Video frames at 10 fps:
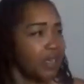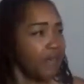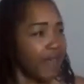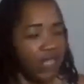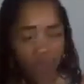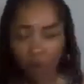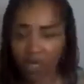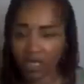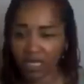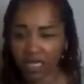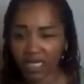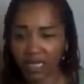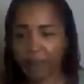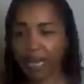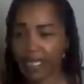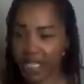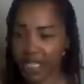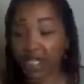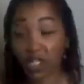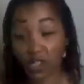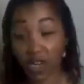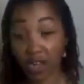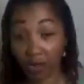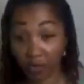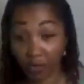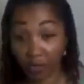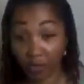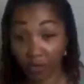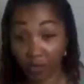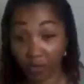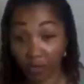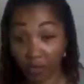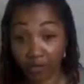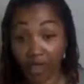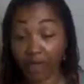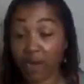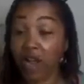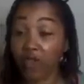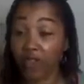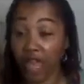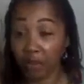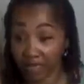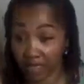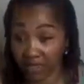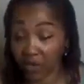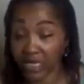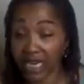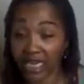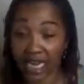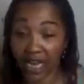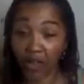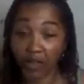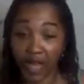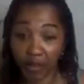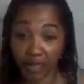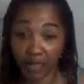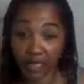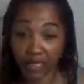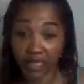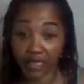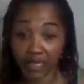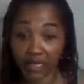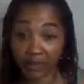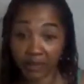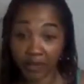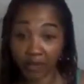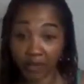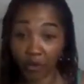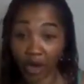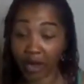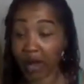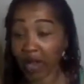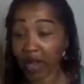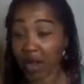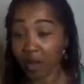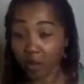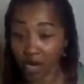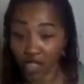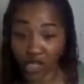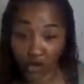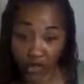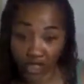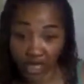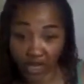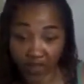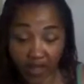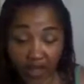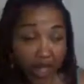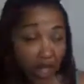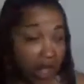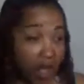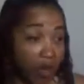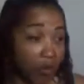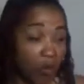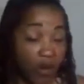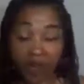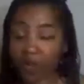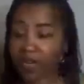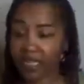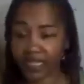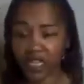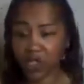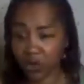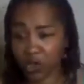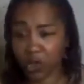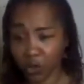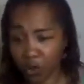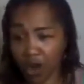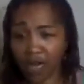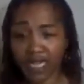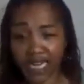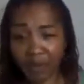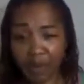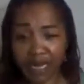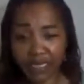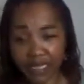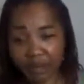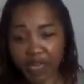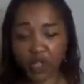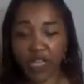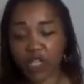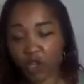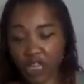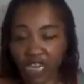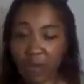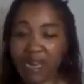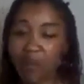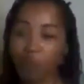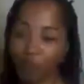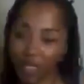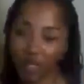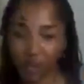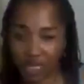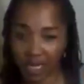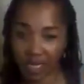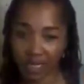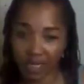sensing that Tauruses need to pay attention to their health and their health habits, their daily health habits, right? Brushing your teeth, whatever it is that you do on a daily basis, make sure that you're keeping up with these routines.